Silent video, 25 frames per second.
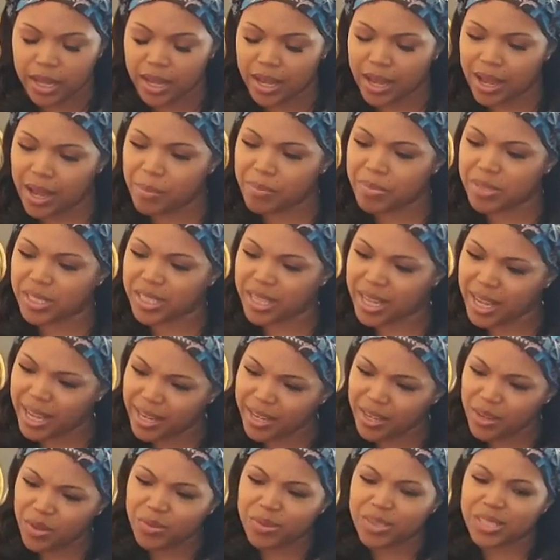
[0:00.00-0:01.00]
I'm
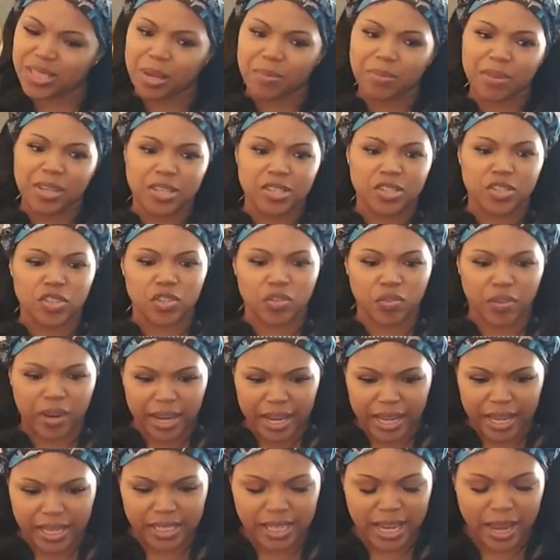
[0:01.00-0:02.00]
telling you, something
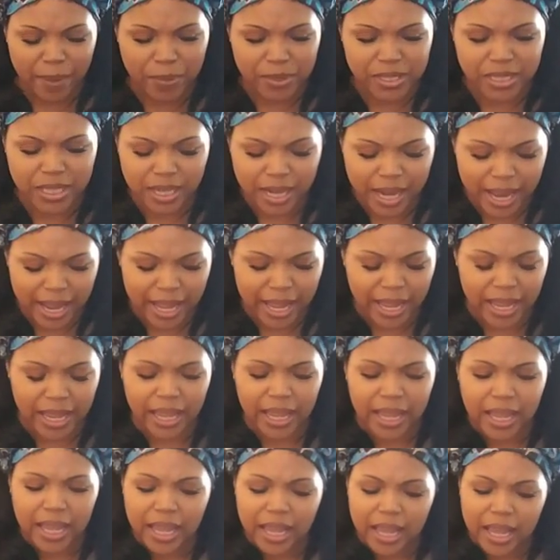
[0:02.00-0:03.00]
strange happens today.
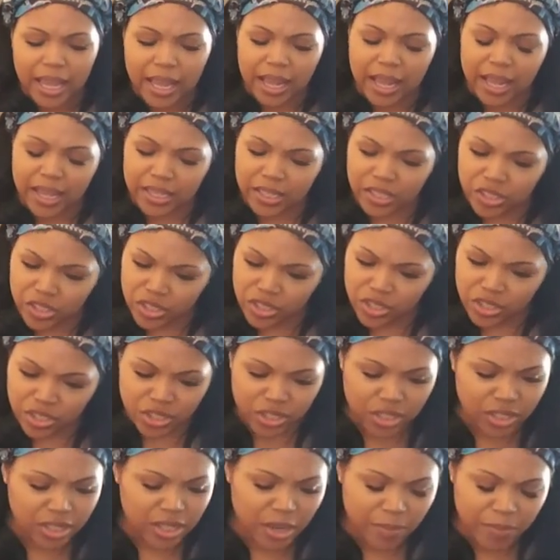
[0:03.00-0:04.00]
Uh,
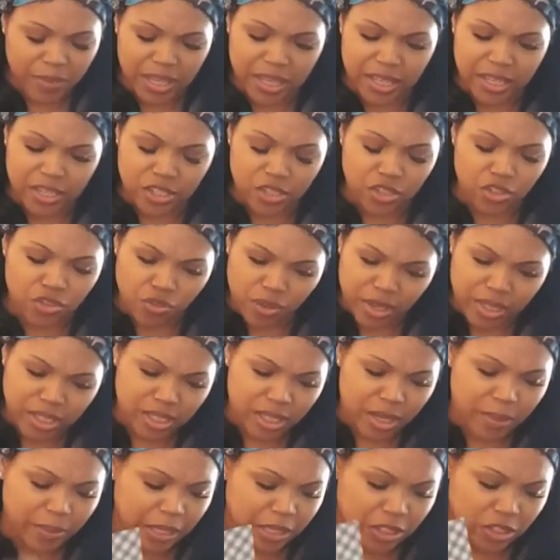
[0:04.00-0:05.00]
something is str-
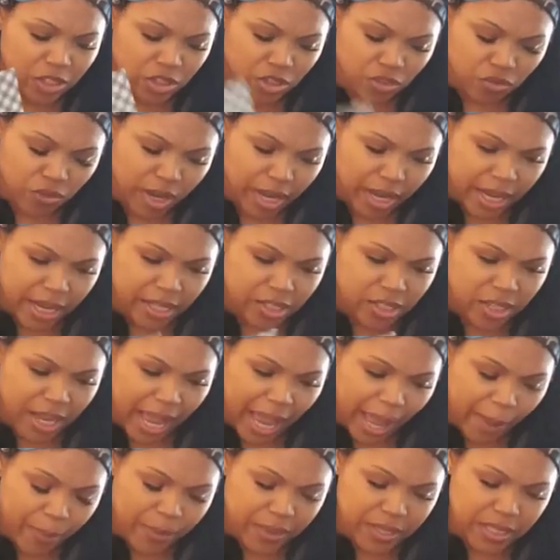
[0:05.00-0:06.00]
something strange
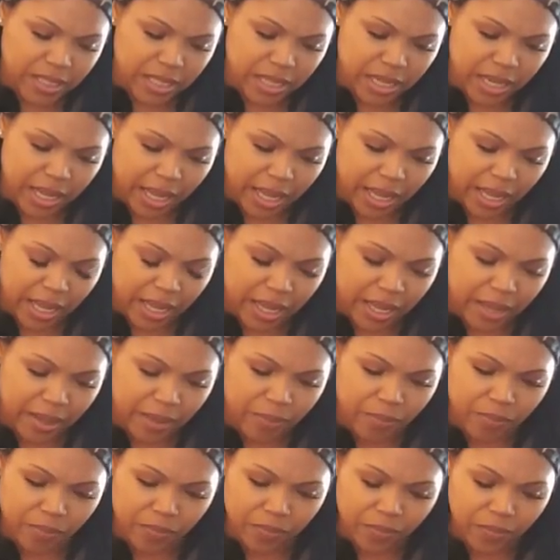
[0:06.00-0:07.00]
happens today.